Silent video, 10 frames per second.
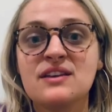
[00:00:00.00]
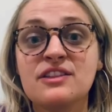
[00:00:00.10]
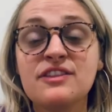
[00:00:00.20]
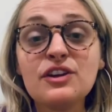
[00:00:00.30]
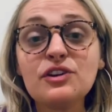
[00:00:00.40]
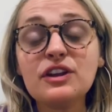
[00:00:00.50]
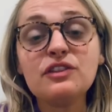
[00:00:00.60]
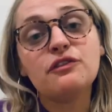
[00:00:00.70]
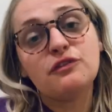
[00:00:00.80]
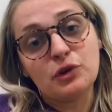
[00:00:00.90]
theater in
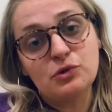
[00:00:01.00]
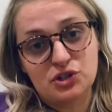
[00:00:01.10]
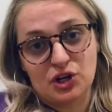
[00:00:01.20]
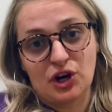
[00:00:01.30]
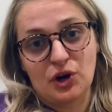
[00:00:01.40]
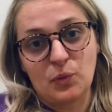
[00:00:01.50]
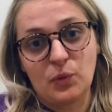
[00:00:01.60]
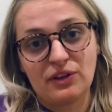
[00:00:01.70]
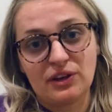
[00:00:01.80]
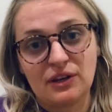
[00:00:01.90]
the future
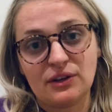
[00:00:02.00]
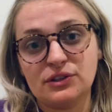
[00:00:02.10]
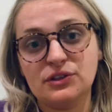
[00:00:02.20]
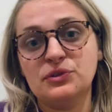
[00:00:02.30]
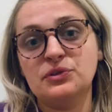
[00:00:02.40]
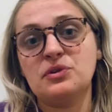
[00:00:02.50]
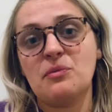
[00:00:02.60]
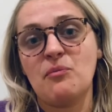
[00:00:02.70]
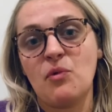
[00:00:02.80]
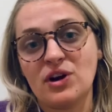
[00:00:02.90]
will include
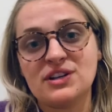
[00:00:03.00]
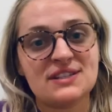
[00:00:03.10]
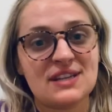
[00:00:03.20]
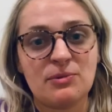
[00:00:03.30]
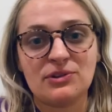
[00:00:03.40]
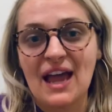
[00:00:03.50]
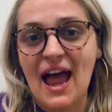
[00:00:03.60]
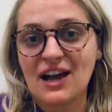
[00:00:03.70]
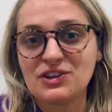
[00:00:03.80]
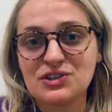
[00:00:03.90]
more disabled
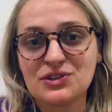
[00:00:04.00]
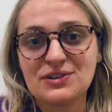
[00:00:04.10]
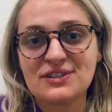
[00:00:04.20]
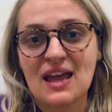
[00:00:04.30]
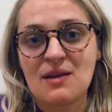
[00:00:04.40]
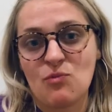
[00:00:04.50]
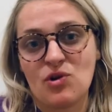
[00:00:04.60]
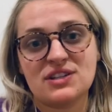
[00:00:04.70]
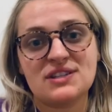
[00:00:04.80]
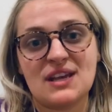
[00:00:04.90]
actors and more
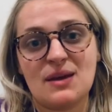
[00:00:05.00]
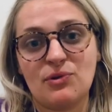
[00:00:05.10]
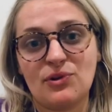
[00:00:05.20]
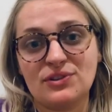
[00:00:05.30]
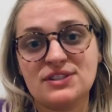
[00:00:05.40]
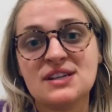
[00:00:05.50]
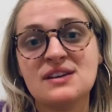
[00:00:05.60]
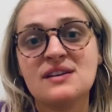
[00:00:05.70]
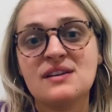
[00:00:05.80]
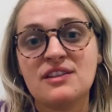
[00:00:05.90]
disabled
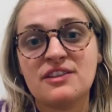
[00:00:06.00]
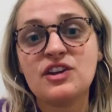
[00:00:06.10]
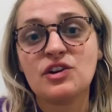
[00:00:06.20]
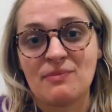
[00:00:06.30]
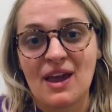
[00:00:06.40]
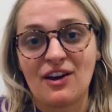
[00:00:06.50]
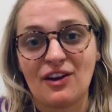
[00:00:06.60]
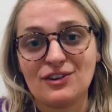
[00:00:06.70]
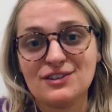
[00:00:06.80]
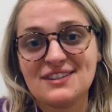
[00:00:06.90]
theater
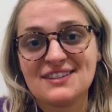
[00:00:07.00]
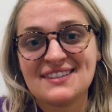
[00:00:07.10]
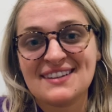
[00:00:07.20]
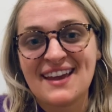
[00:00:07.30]
makers,